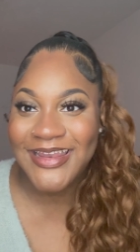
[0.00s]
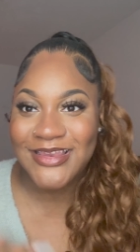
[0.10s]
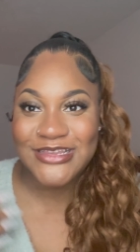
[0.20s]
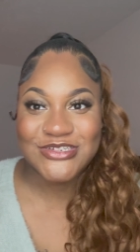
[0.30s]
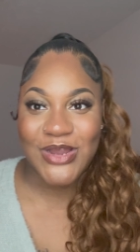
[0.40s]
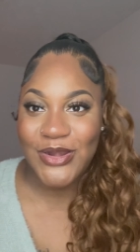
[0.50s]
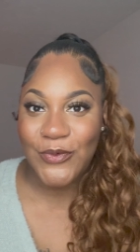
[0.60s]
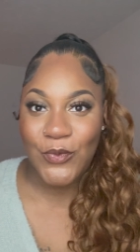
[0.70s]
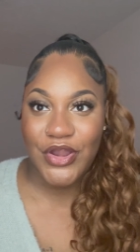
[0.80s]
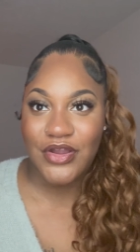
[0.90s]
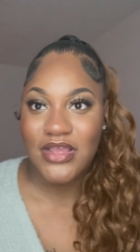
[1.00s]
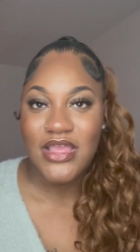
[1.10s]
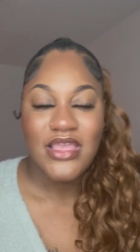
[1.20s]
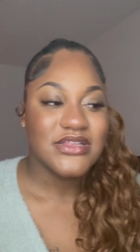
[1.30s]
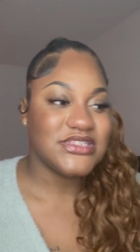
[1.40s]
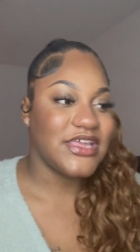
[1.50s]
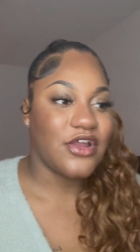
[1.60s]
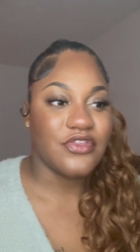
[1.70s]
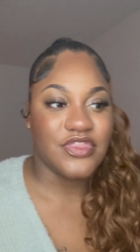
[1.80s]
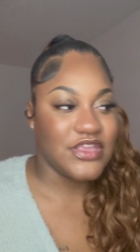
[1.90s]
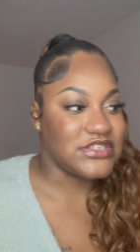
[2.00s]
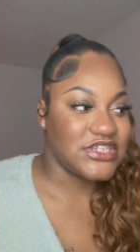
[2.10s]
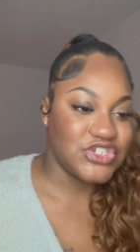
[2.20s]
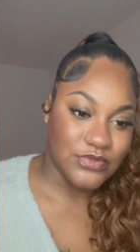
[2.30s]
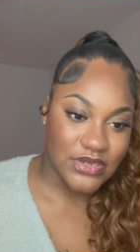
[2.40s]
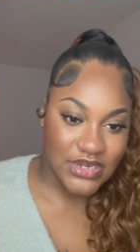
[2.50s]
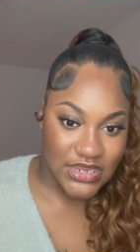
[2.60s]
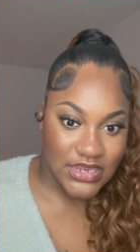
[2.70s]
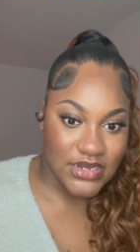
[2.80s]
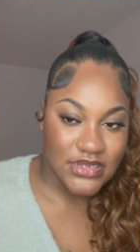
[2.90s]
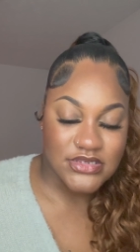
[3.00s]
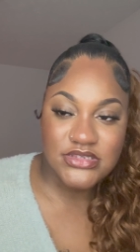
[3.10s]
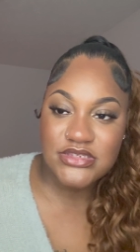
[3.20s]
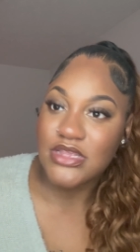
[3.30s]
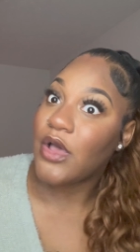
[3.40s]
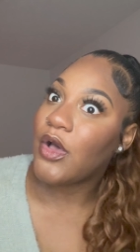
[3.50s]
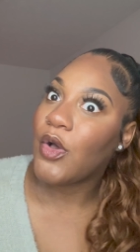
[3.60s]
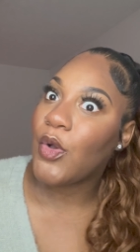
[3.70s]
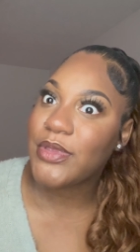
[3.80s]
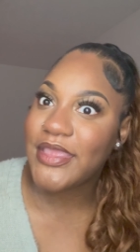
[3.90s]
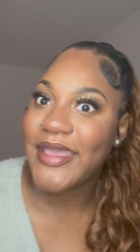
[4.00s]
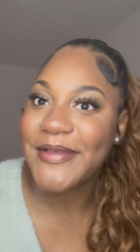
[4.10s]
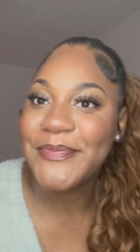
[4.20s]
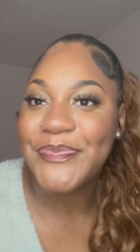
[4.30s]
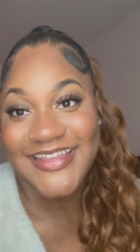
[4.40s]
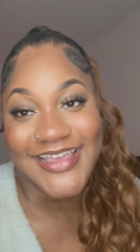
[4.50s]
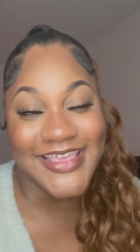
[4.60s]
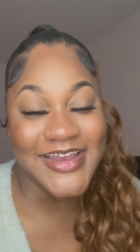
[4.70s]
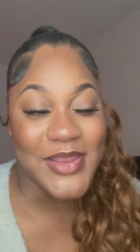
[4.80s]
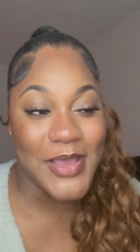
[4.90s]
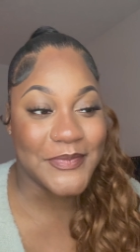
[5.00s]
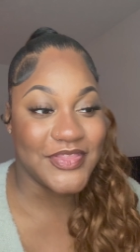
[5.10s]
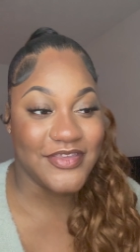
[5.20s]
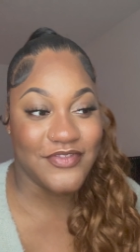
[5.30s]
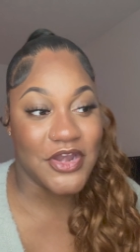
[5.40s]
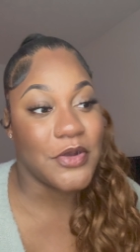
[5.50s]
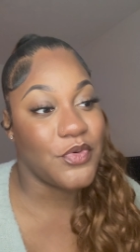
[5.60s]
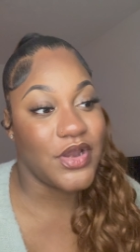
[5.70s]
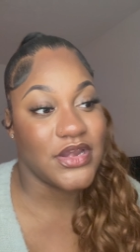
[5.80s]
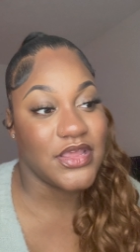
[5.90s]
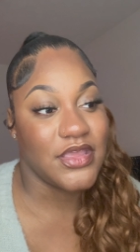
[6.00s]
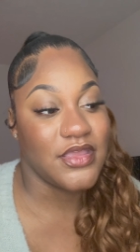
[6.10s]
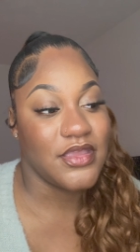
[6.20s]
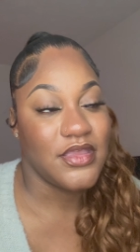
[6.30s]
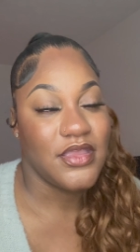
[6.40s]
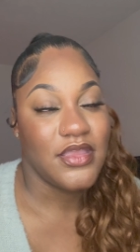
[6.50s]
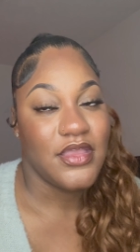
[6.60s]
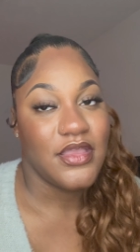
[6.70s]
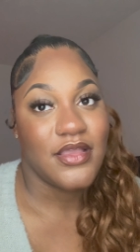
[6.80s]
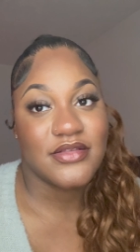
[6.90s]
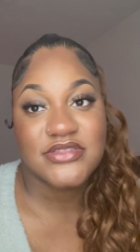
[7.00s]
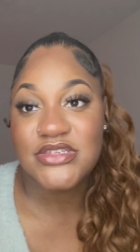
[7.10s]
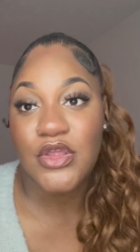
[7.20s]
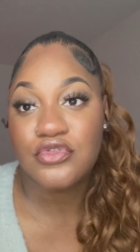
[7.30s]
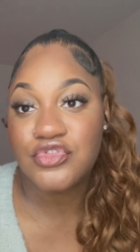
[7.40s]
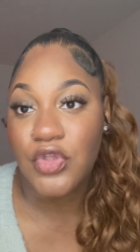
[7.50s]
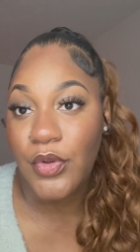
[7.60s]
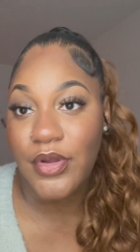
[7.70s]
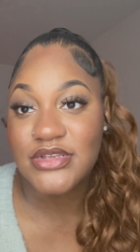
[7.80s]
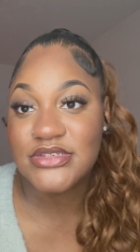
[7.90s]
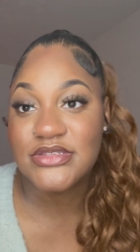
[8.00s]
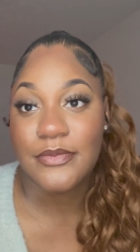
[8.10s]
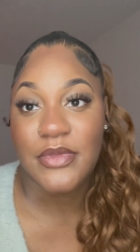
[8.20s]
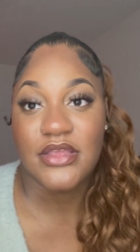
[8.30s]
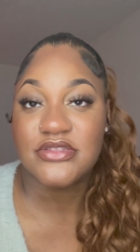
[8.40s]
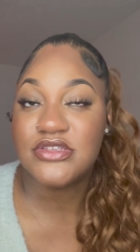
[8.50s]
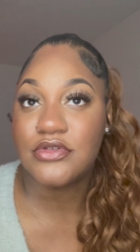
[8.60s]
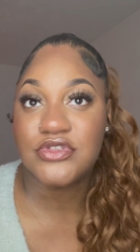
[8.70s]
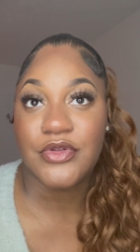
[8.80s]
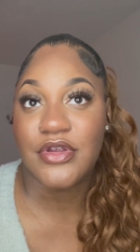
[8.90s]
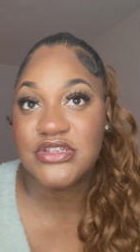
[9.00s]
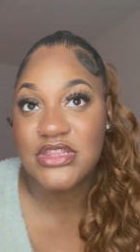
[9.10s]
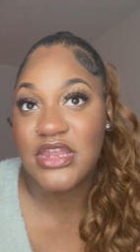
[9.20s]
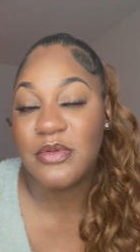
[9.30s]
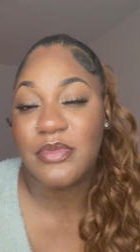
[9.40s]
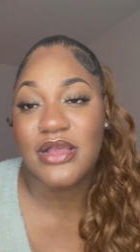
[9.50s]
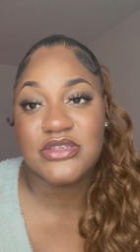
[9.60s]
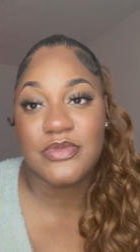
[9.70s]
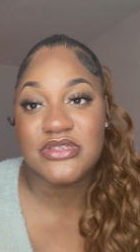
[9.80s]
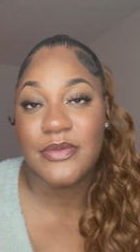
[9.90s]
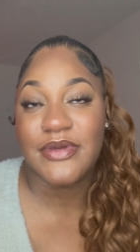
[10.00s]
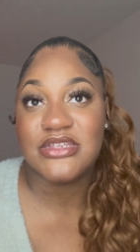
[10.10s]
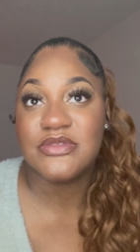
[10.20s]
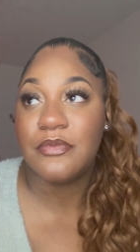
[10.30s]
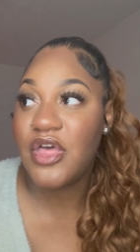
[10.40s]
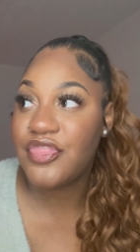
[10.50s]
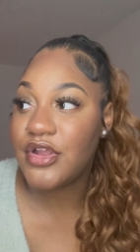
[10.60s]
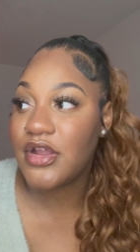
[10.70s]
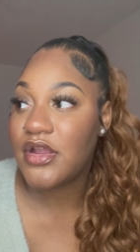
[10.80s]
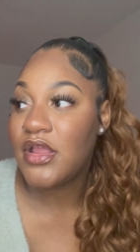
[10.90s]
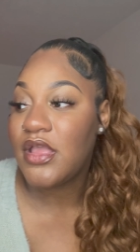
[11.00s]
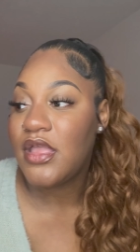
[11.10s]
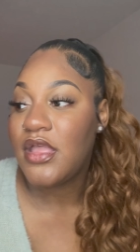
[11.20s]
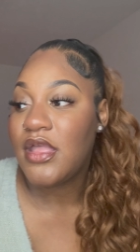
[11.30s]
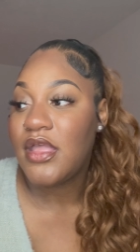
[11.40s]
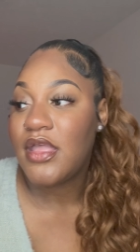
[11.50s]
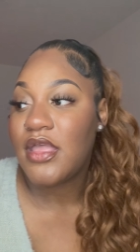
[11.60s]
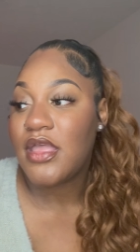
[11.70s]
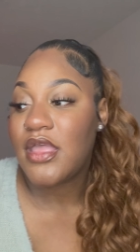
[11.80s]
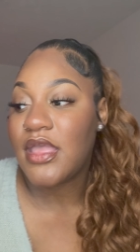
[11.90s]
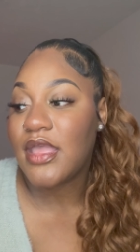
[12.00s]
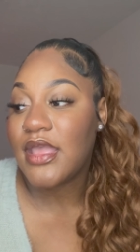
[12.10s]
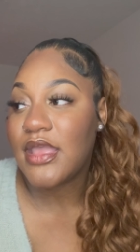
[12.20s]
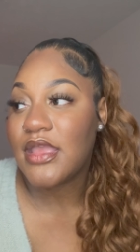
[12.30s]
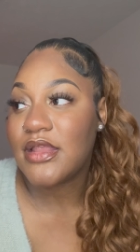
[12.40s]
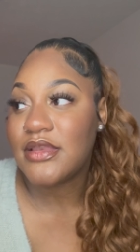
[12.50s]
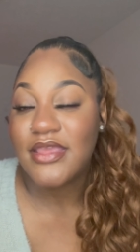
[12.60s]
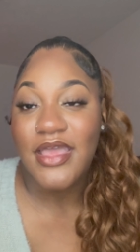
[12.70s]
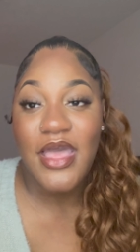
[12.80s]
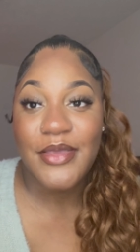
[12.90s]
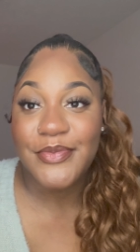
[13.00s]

and you're trying to work to get all the things that you need. So yeah, I cannot believe that I'm pregnant. It's still so crazy to me. It's still so crazy that I'm about to be somebody's mother. And yeah,